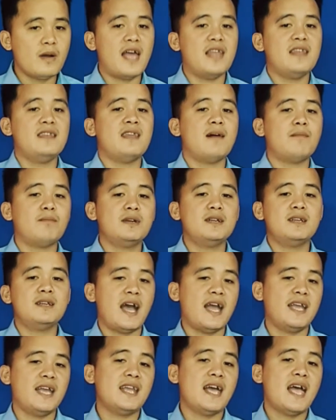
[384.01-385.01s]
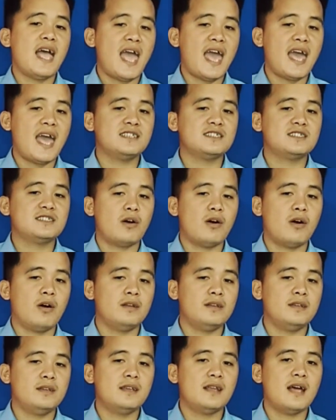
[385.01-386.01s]
And number 9, hands-on
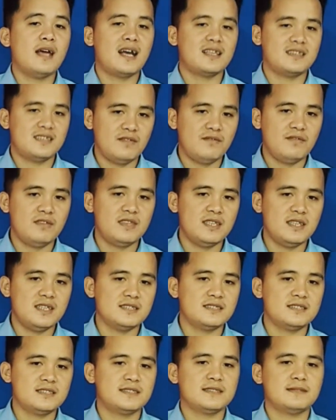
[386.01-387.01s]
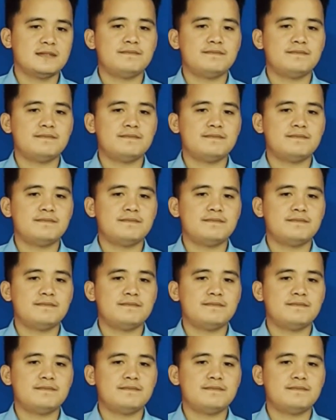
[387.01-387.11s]
activities.